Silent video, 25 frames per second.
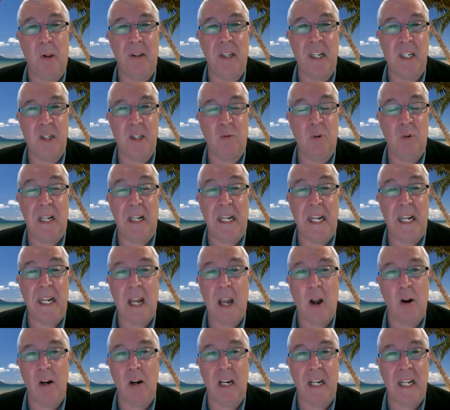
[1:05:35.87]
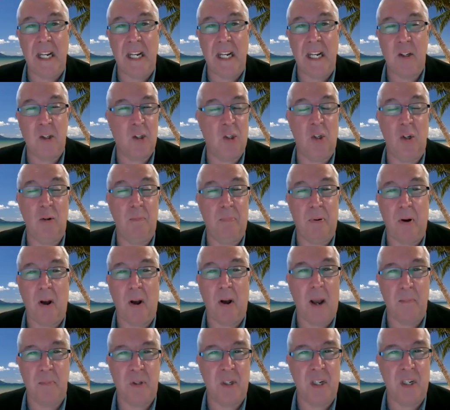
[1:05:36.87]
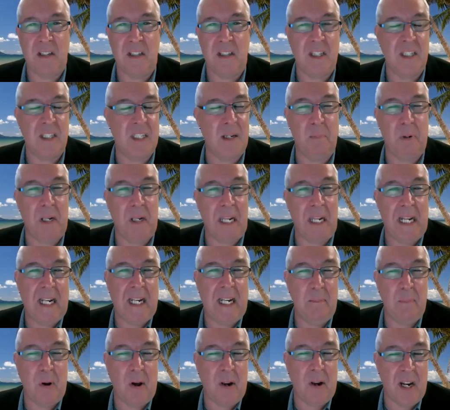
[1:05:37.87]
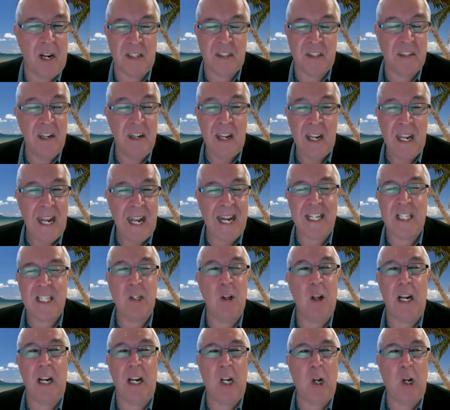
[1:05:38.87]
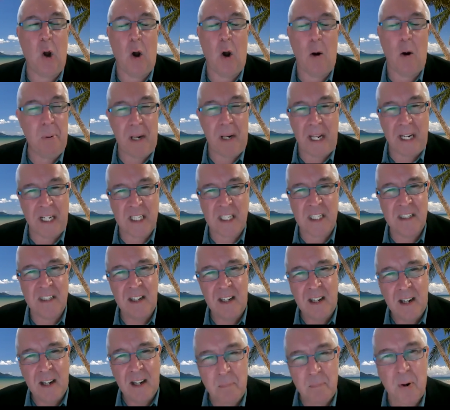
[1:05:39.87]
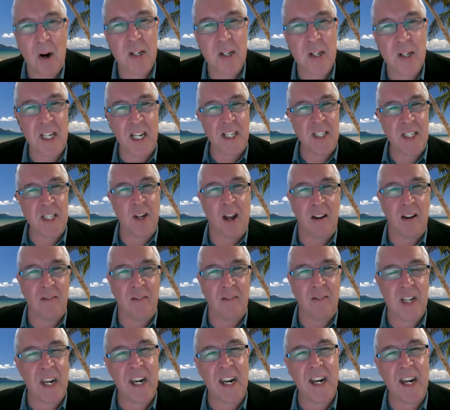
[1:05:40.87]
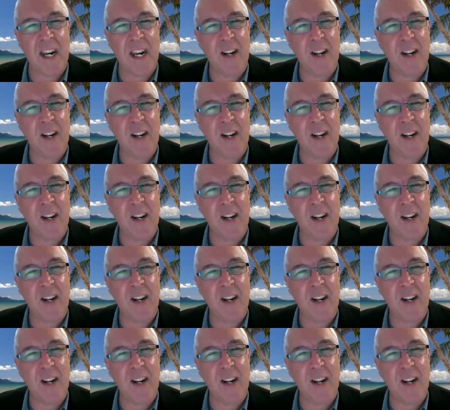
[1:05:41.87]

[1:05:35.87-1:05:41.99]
There's really only two pipes that to simply clip on. It's it's not a complex process. I've done it.